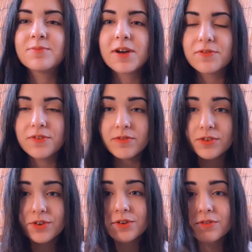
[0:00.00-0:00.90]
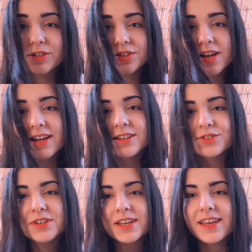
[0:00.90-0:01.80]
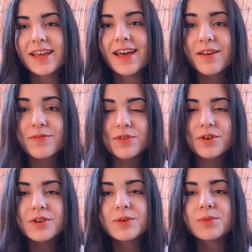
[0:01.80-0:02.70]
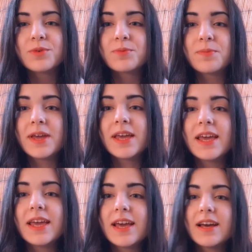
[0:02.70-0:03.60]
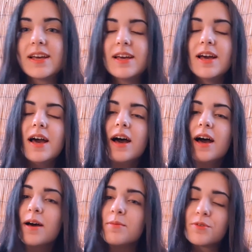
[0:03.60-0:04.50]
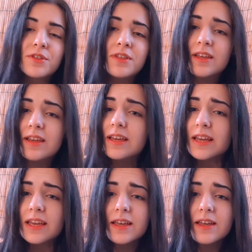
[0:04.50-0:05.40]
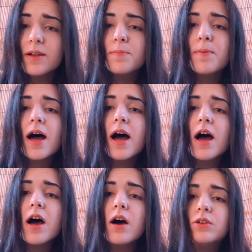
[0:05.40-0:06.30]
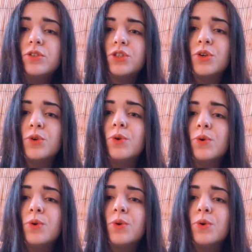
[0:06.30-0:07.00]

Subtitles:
My favorite Eurovision entry ever would be I'm thinking about you,